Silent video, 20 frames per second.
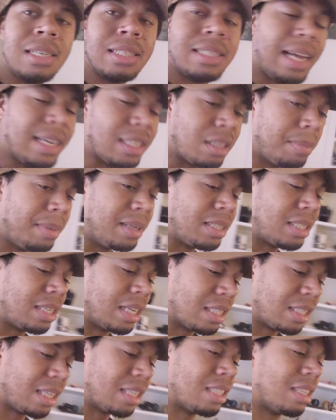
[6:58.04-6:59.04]
Not to mention,
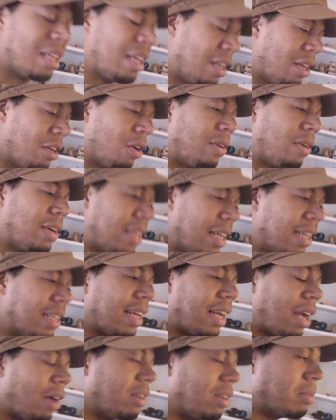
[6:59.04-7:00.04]
since Itadori did
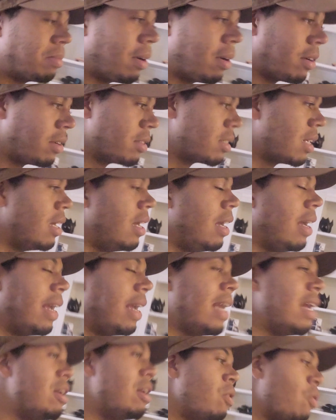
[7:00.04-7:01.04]
take out his brothers,
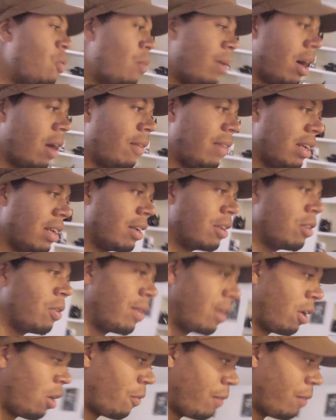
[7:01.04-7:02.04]
he knew well of Itadori
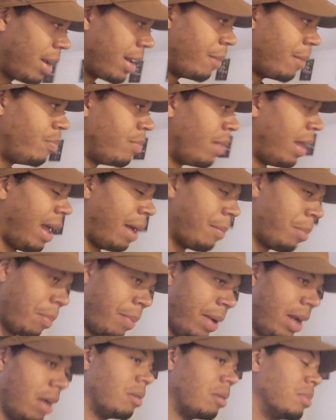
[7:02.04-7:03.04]
already and
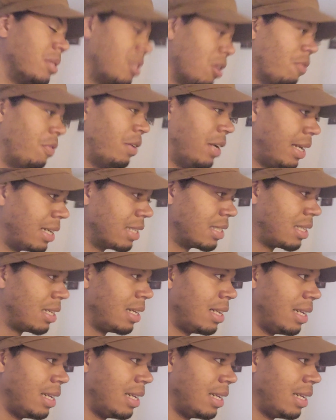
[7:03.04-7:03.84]
prepared himself for this.